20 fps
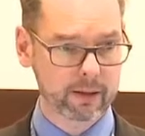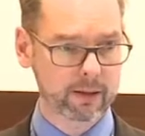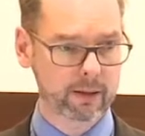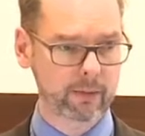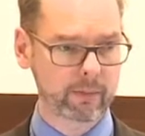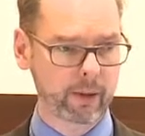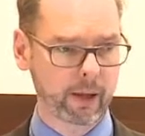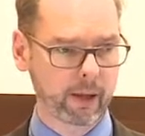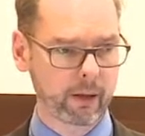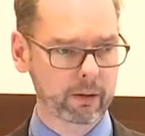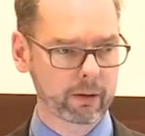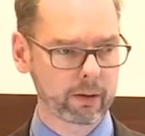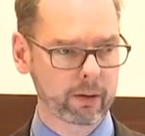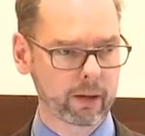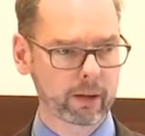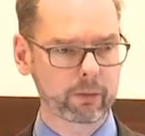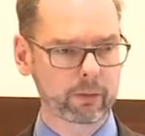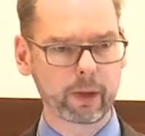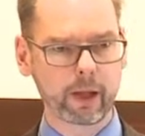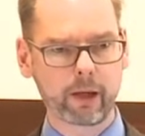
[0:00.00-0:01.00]
about, that
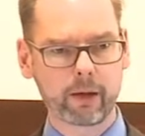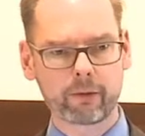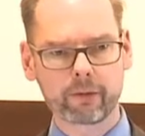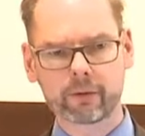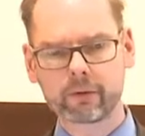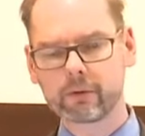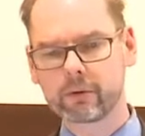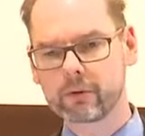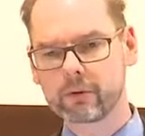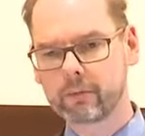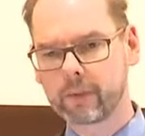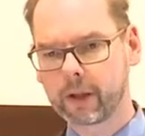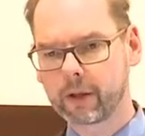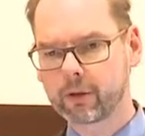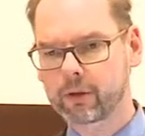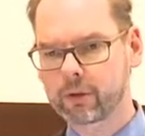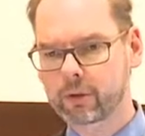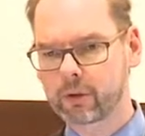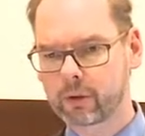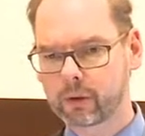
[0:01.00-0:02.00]
we have to make
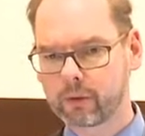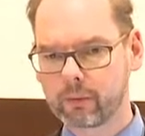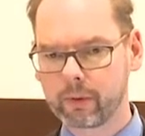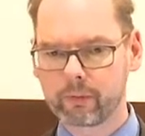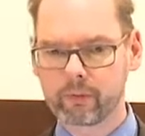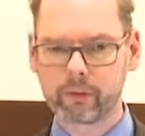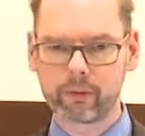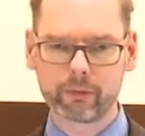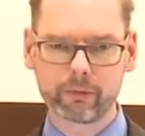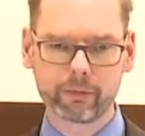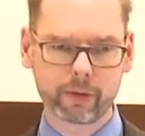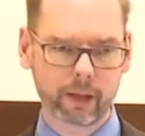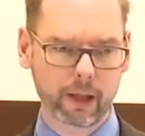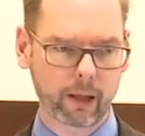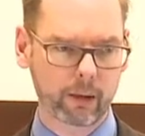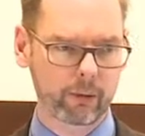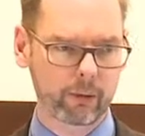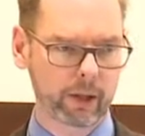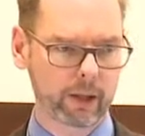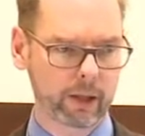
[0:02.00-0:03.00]
sure we fulfill
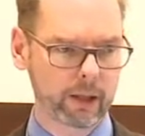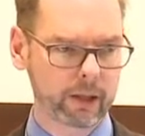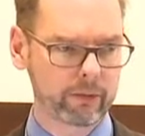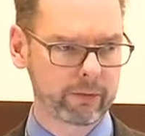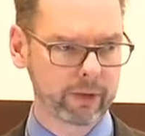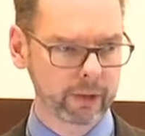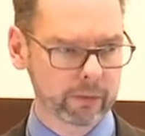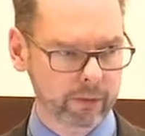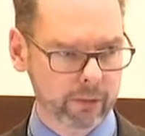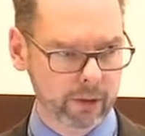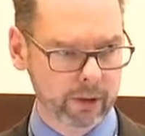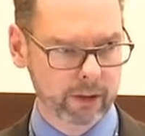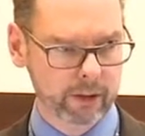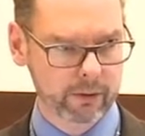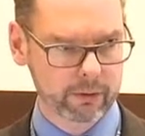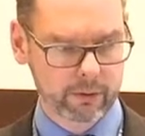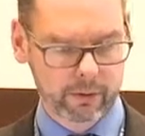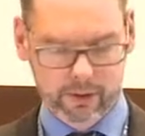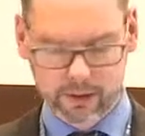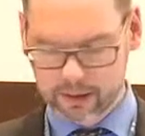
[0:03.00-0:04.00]
our individual
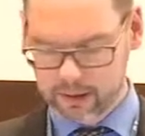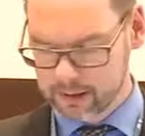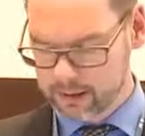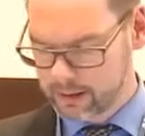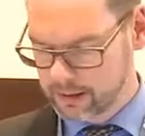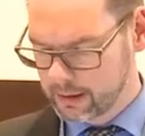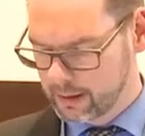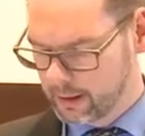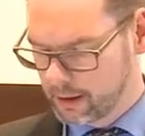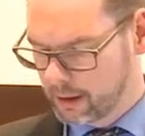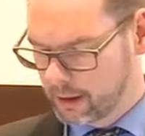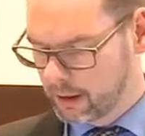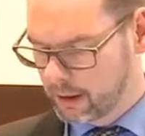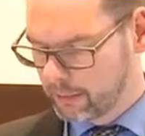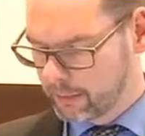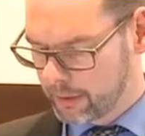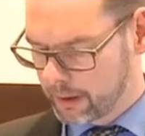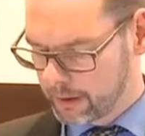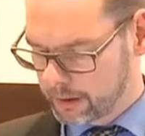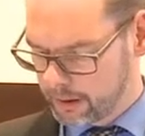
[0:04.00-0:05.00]
interests,
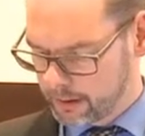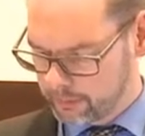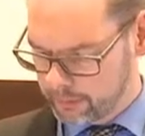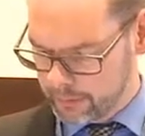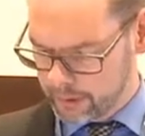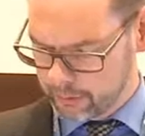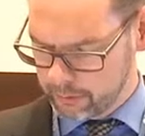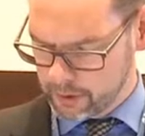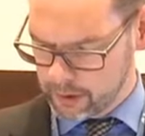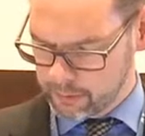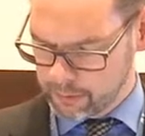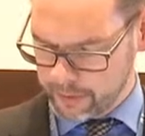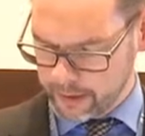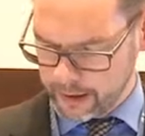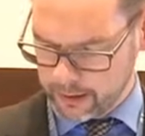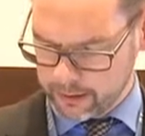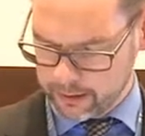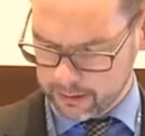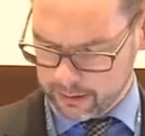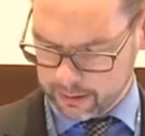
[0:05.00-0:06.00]
but that we
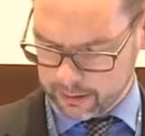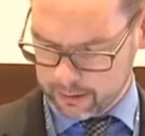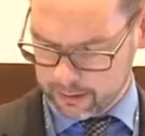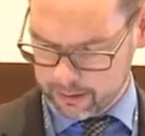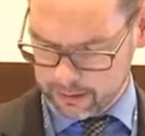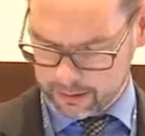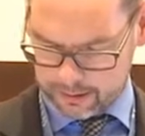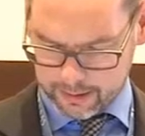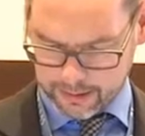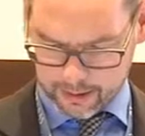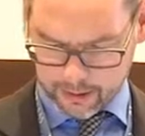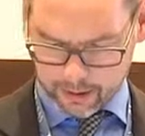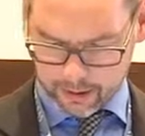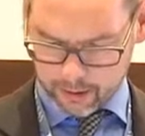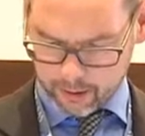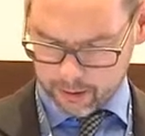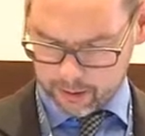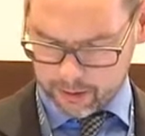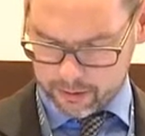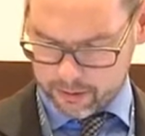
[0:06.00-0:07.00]
respect and
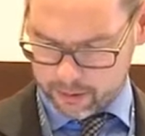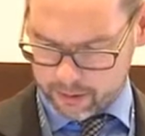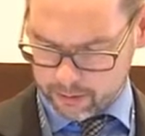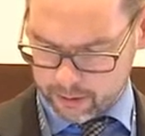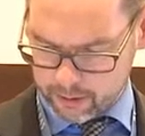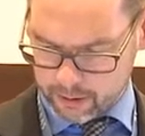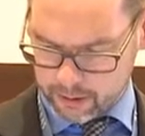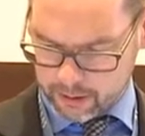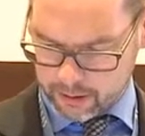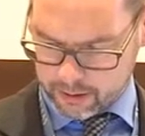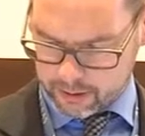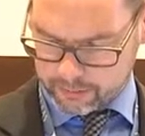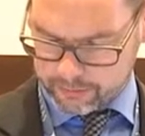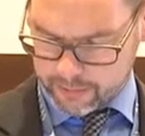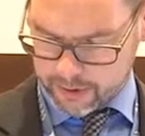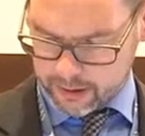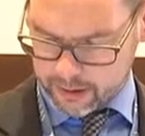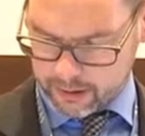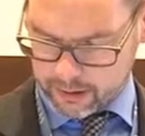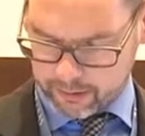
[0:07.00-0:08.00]
also
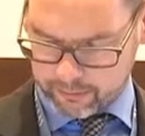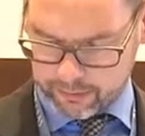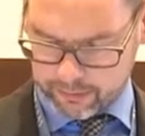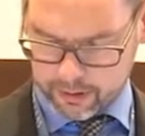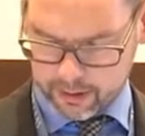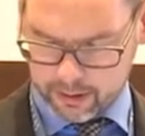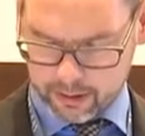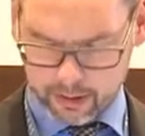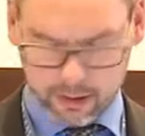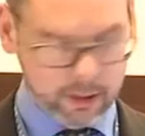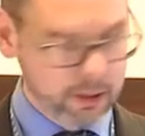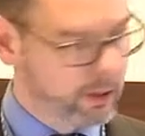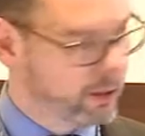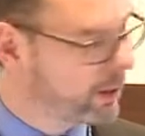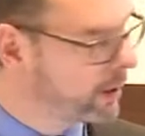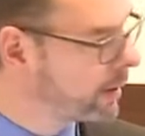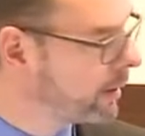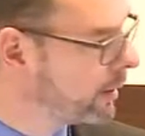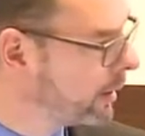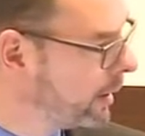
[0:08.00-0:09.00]
govern
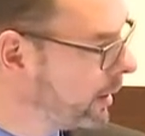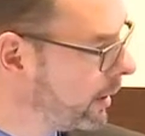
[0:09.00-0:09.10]
the